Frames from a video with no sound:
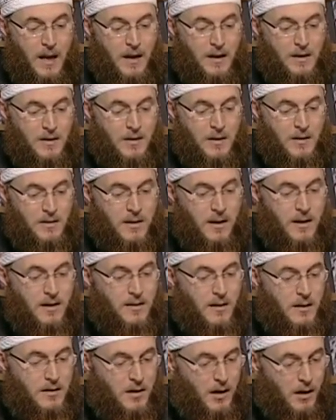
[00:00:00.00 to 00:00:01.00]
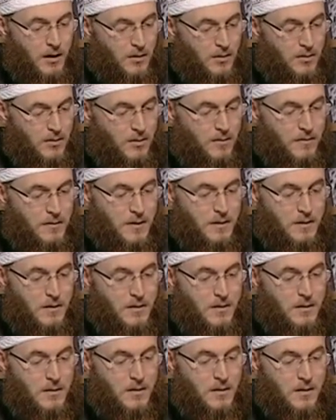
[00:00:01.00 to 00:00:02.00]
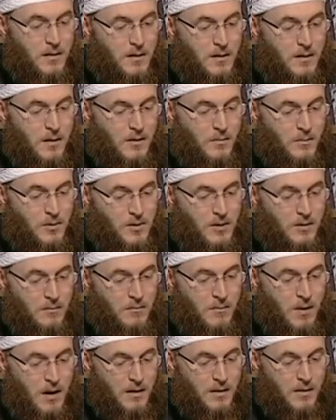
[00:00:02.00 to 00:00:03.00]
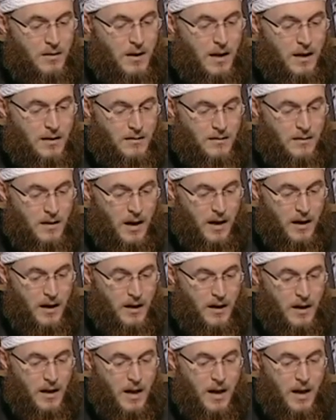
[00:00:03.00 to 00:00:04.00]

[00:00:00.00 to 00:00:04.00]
She says, "Ya Sheikh Yusuf, that her non-Muslim mother has died,